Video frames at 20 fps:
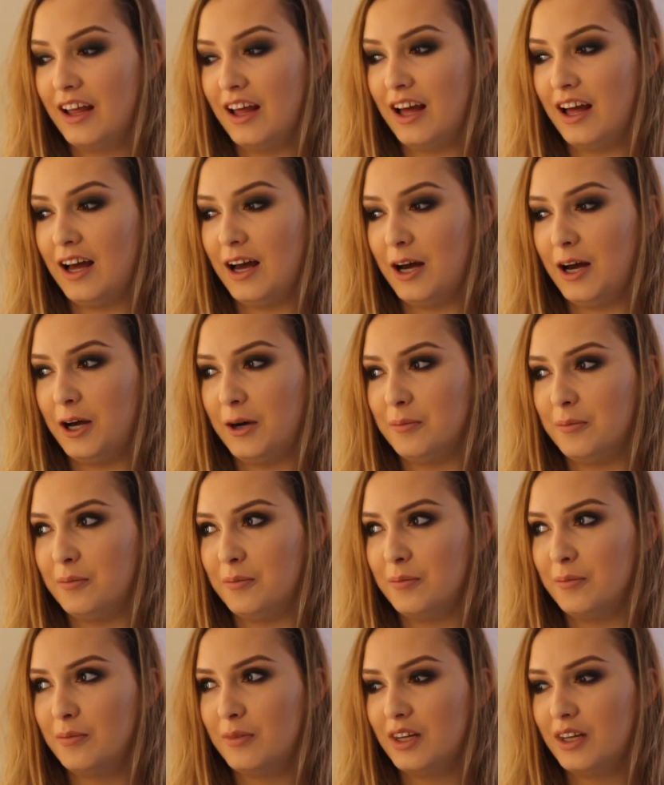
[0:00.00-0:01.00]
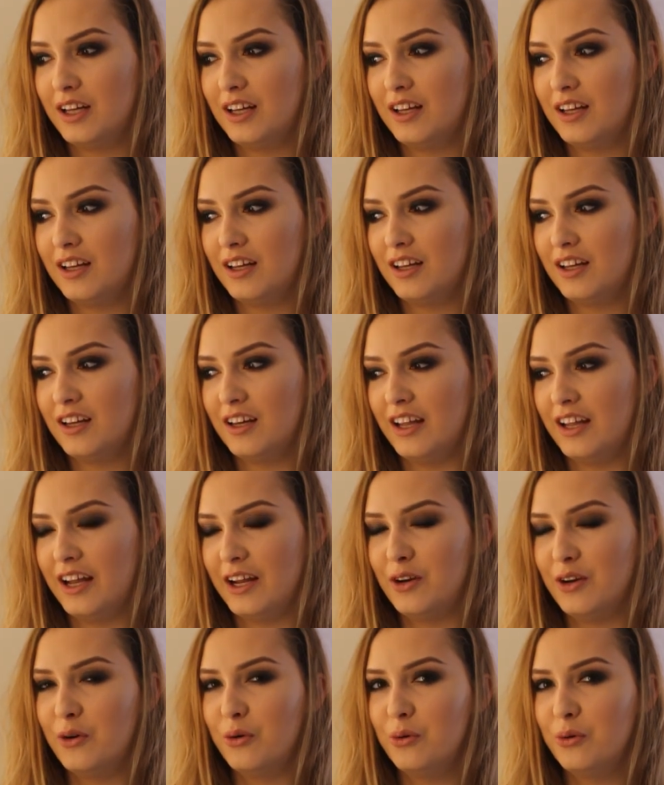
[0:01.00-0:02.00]
And I
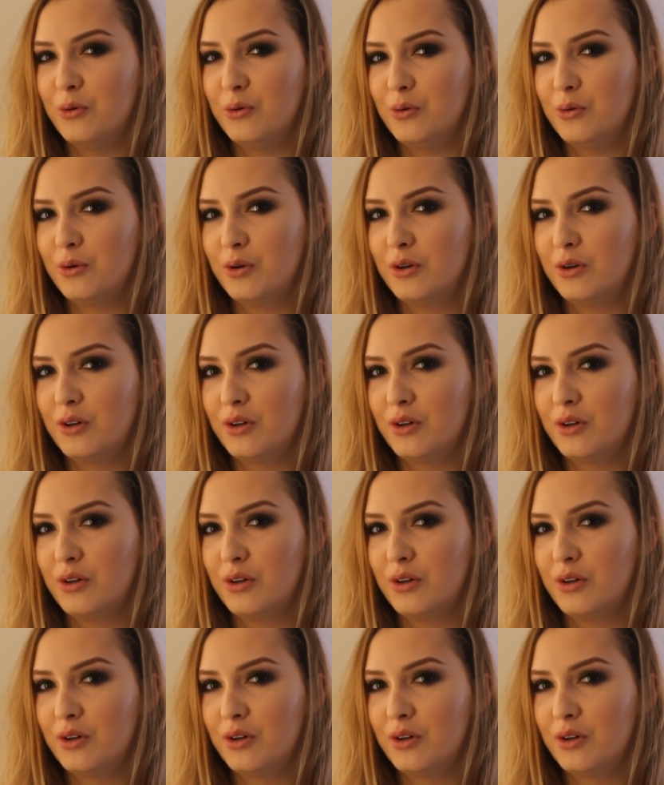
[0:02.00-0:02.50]
know